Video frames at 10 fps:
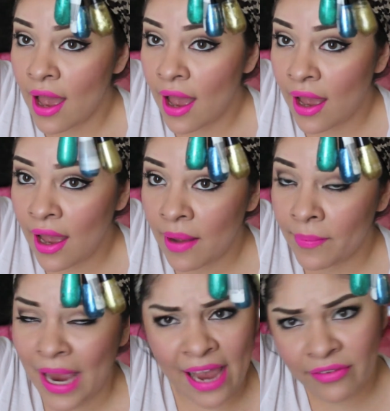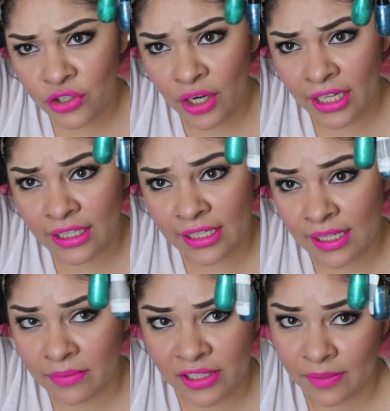I haven't tried these.
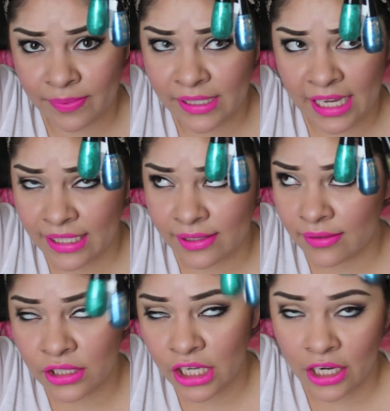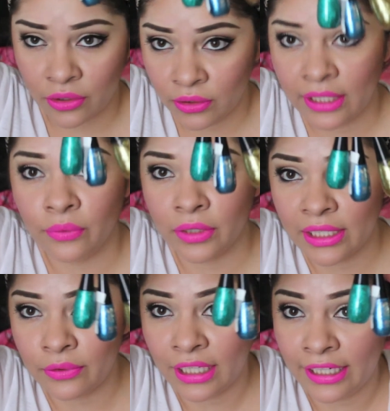I'm just obsessed in general, like with
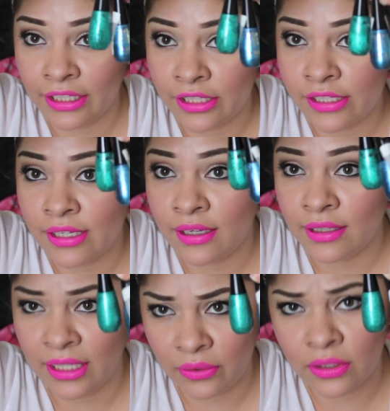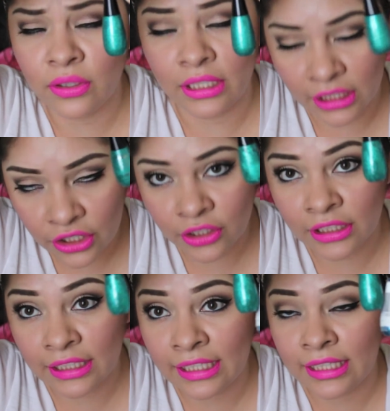liquid liners, like
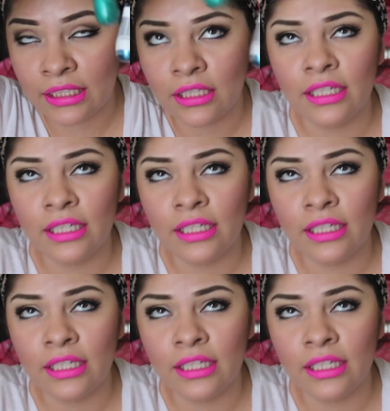glittery